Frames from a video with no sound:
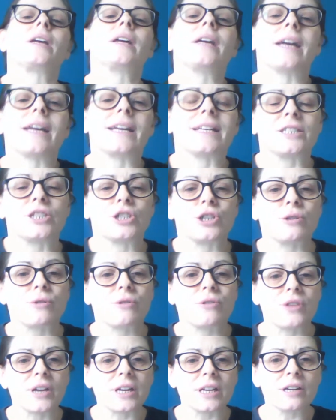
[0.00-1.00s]
is to
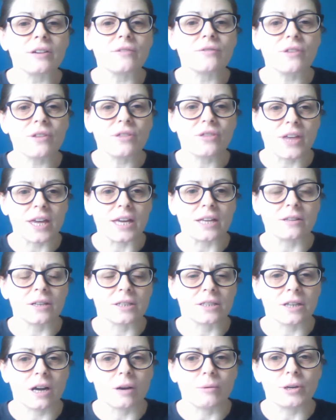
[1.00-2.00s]
think of the thing
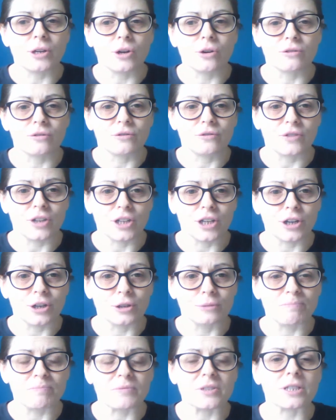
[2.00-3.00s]
that's going on for
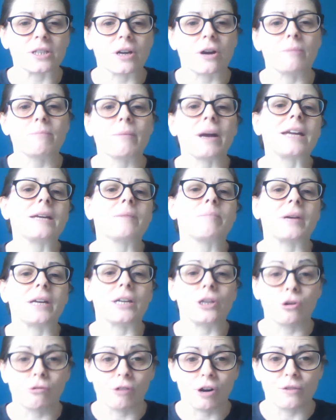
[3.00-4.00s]
you. So maybe
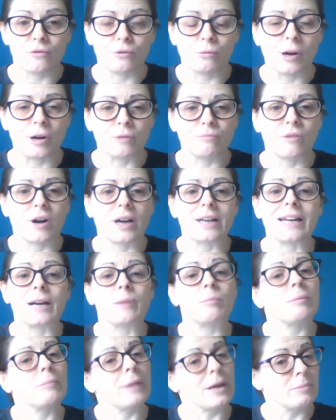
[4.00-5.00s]
you're overwhelmed right now,
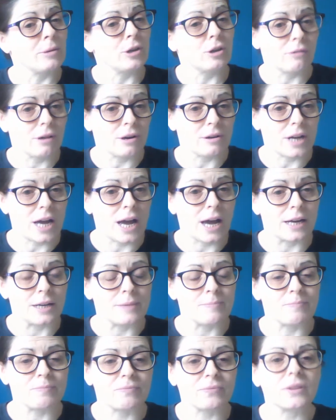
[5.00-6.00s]
but maybe you're
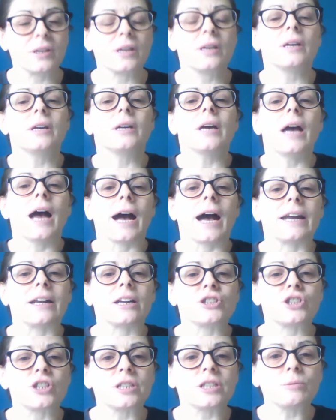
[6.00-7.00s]
okay. And
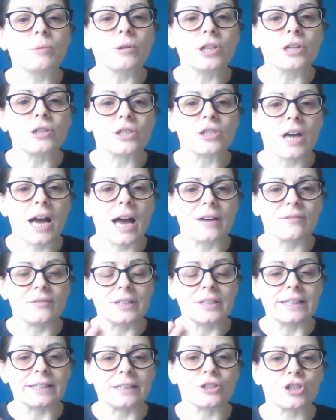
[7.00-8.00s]
I just want you to have a
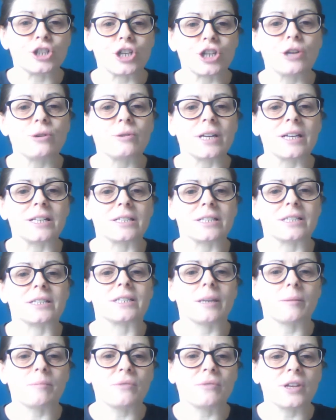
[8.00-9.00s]
little tune in to
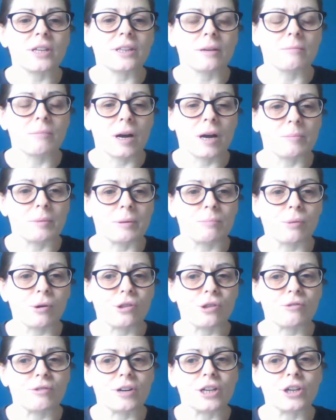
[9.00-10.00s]
something that might be
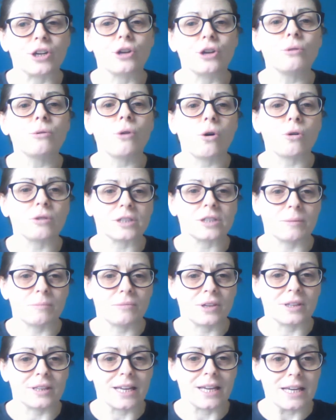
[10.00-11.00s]
bothering you, or
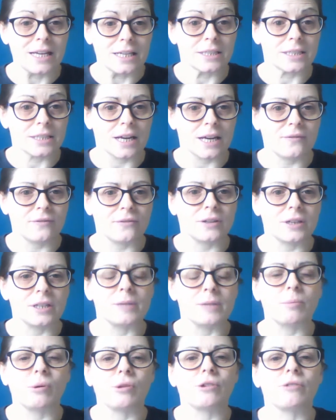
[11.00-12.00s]
something that is
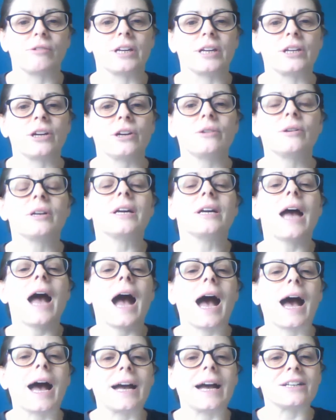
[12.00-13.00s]
definitely bothering you,
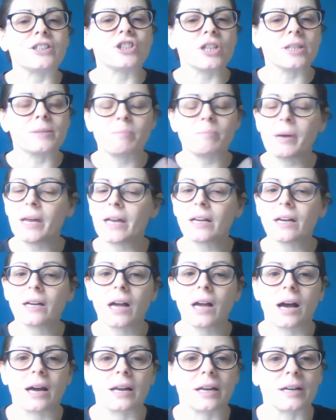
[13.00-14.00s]
and just pick a
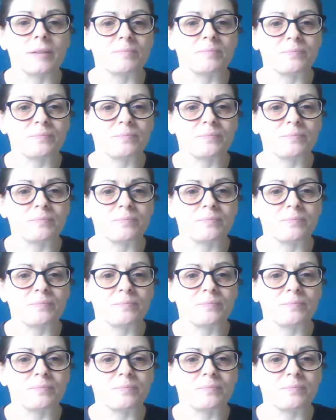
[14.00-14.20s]
colour.